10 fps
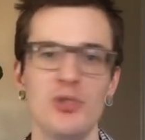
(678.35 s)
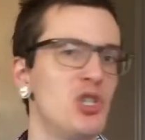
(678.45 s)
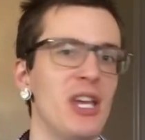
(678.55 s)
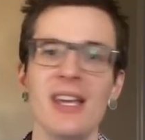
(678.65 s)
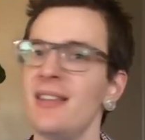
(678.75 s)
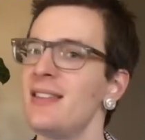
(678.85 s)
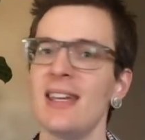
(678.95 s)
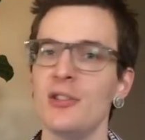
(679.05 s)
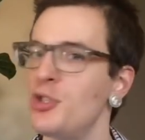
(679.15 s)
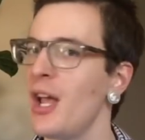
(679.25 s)
jeans
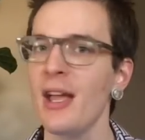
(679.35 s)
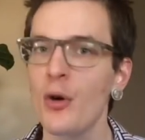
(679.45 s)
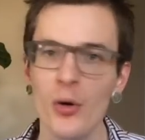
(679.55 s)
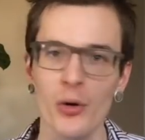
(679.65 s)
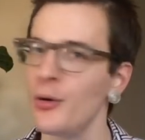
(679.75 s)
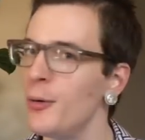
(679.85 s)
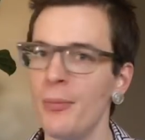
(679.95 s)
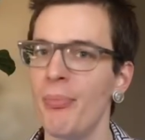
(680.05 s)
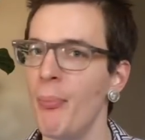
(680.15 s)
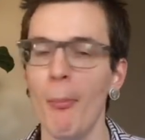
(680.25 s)
at
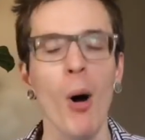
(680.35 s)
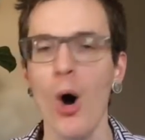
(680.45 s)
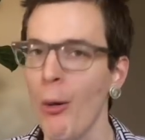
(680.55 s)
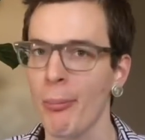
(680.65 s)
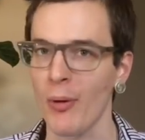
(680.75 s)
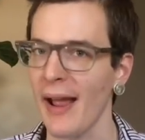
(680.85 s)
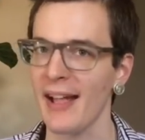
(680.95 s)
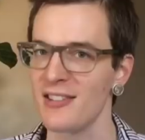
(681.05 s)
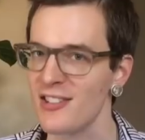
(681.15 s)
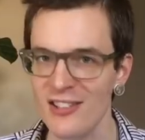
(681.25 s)
J.Crew mall
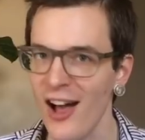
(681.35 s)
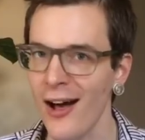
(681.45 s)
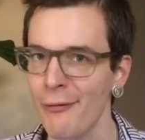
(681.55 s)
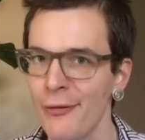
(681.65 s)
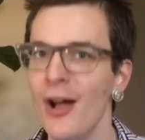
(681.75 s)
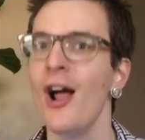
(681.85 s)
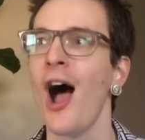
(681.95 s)
brand stuff,